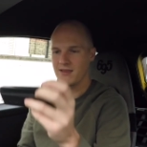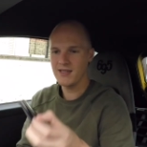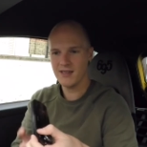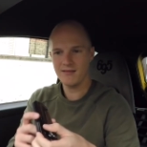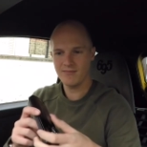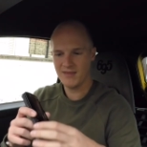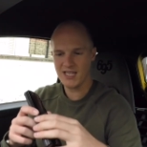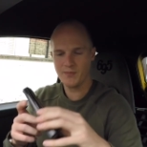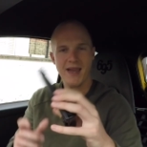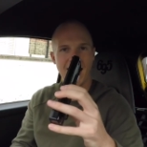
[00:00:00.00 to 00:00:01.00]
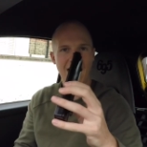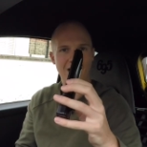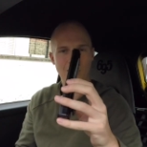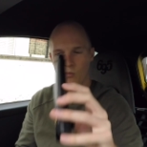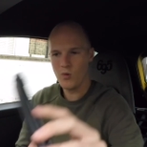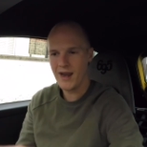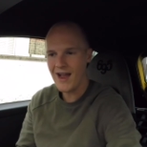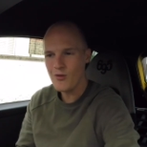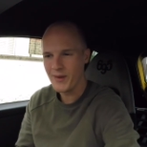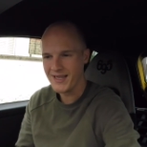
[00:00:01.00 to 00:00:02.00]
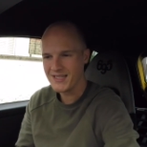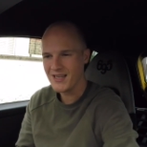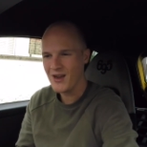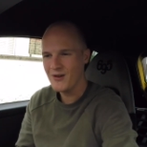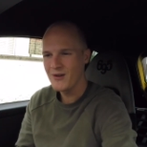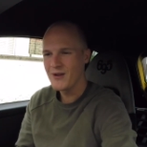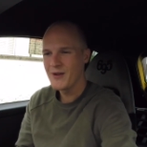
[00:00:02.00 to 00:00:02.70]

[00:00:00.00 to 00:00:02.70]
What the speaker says: that this being out would help it. So